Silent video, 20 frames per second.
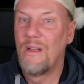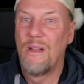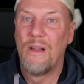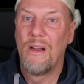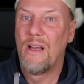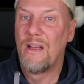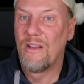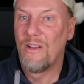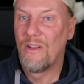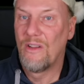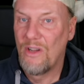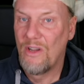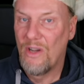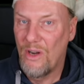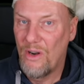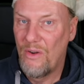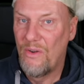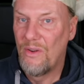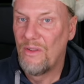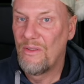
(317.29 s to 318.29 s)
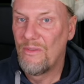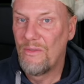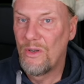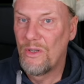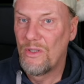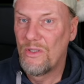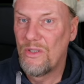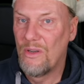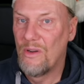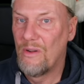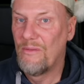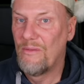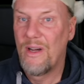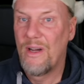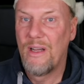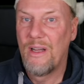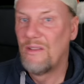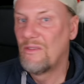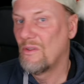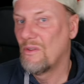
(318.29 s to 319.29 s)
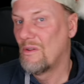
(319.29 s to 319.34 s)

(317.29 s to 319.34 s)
like a current version of Vice